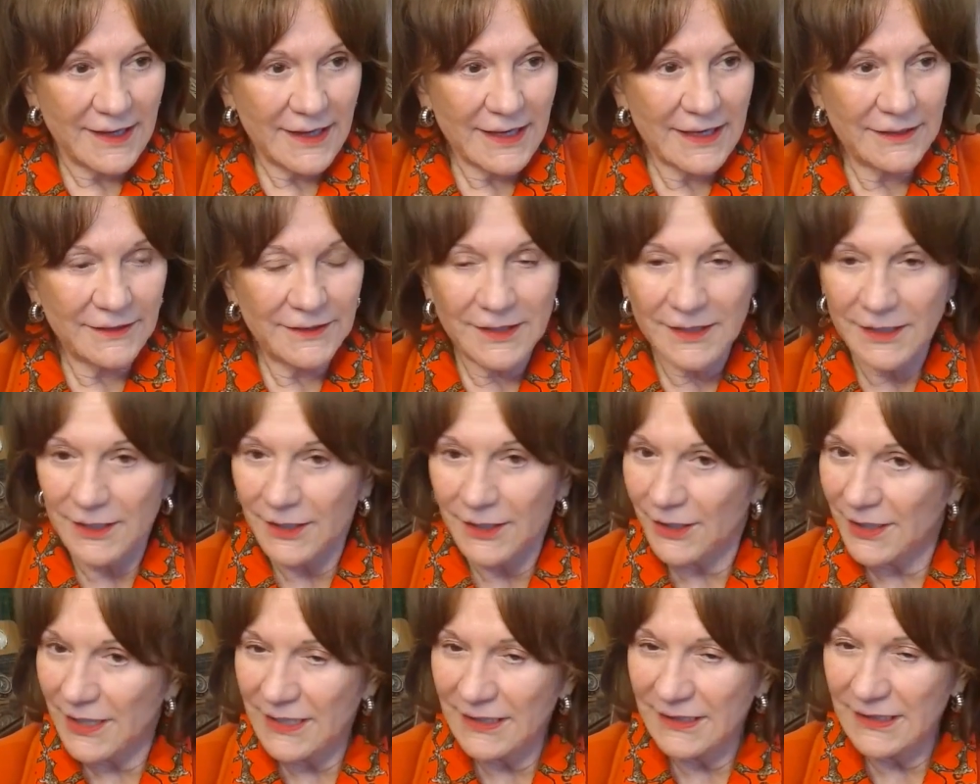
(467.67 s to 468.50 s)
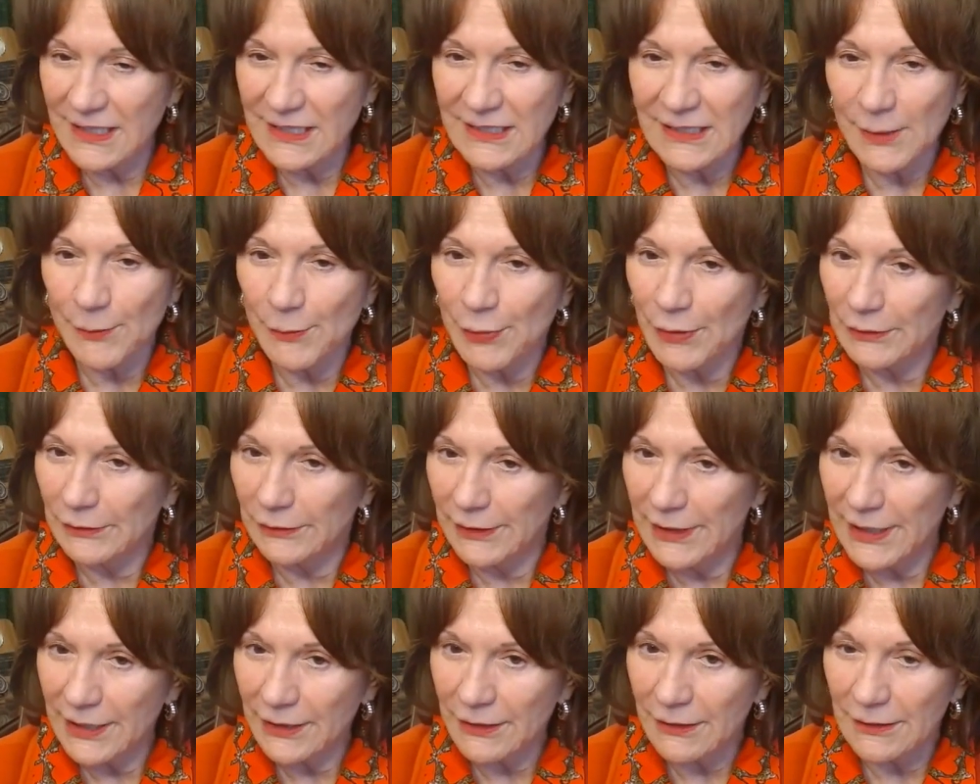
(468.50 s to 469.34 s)
Is this a
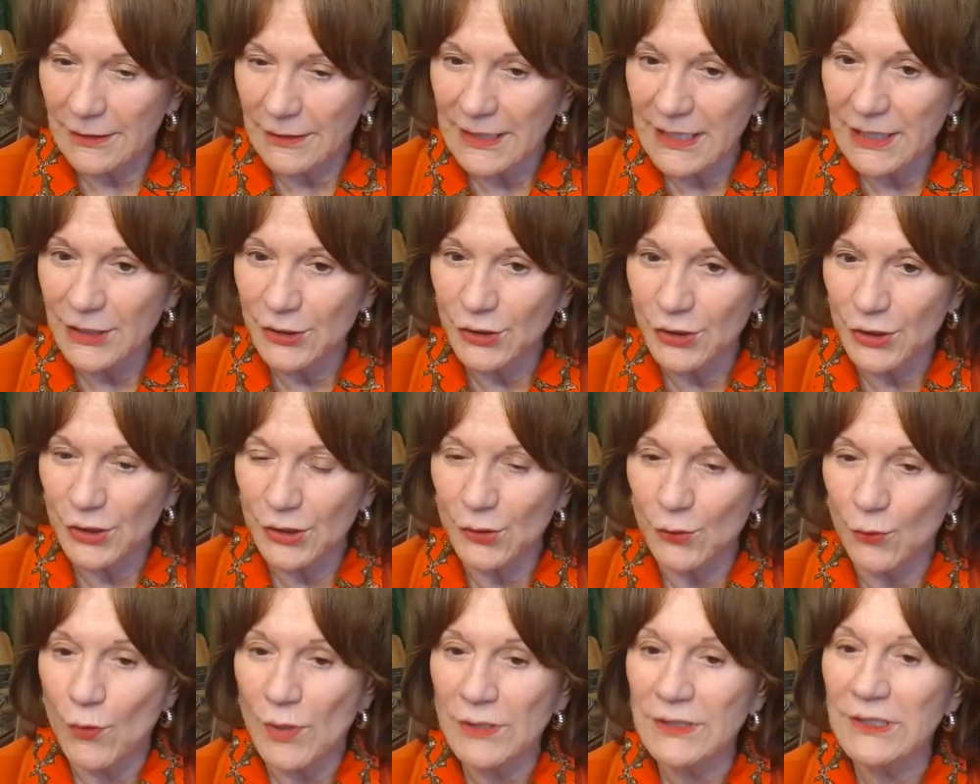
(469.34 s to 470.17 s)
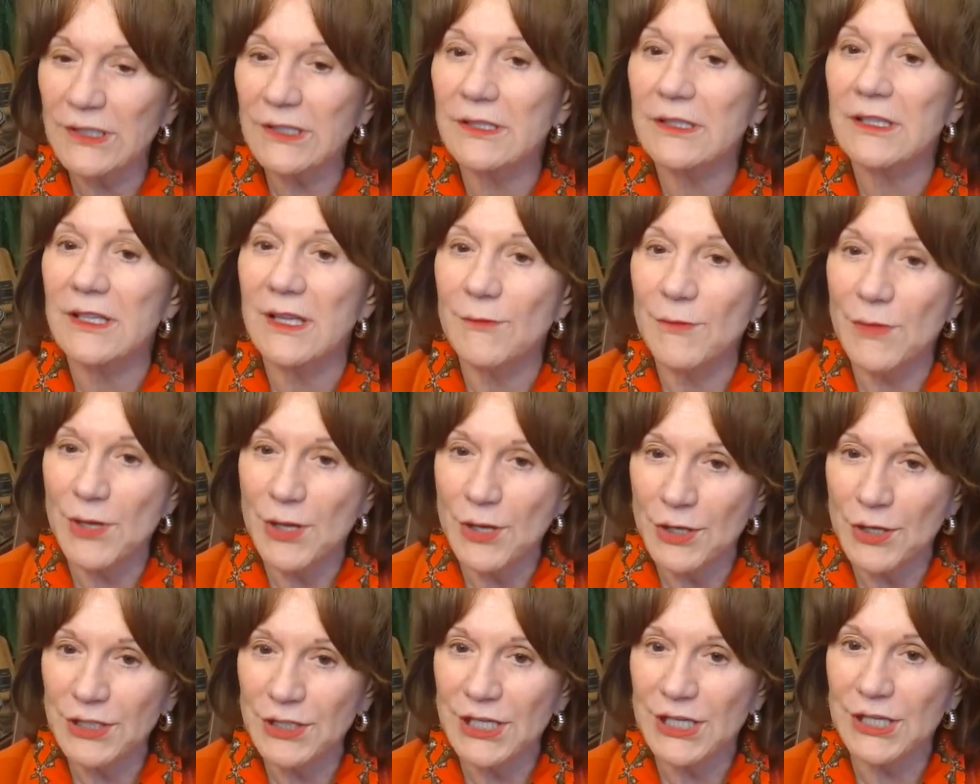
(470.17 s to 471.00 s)
political issue? What's the
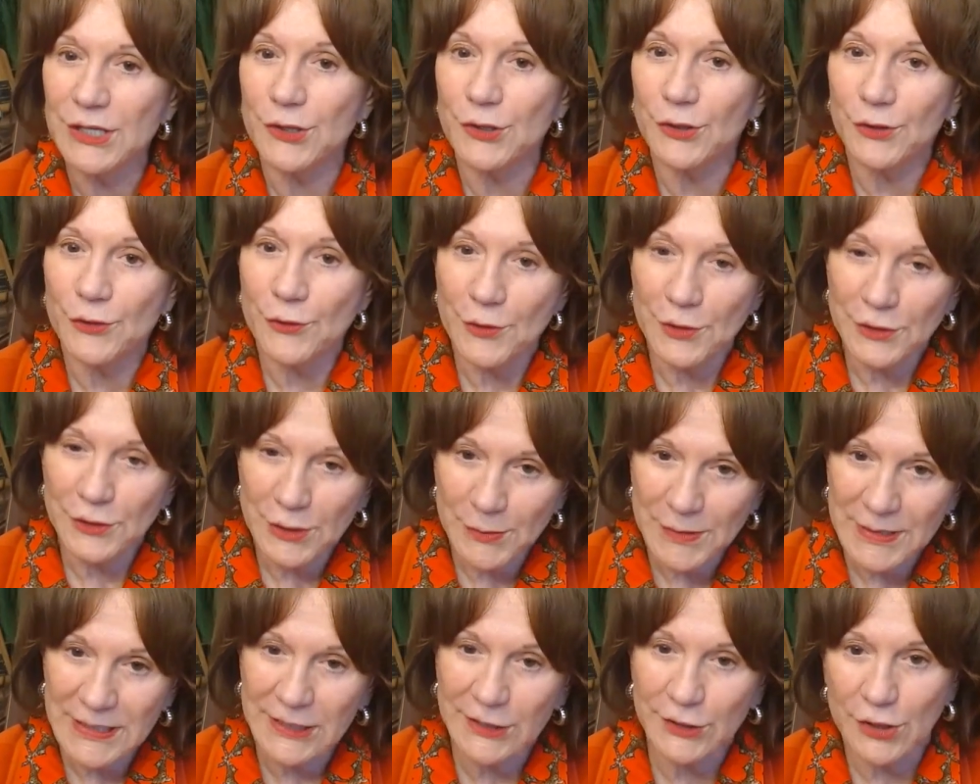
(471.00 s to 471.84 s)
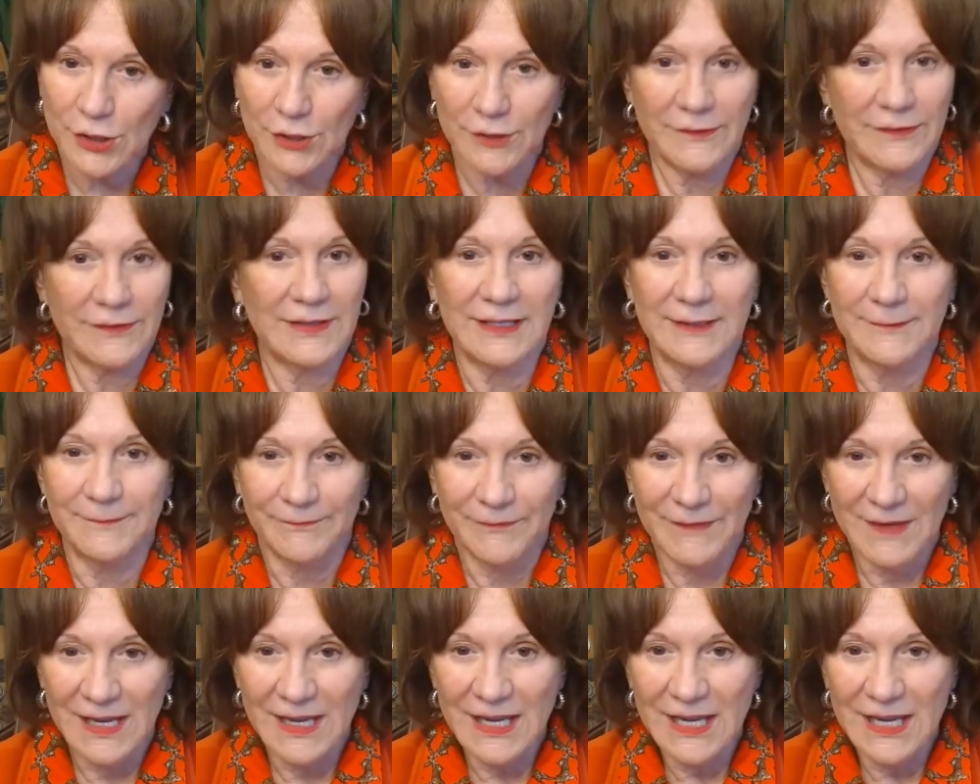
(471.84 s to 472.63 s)
community you're going to be serving?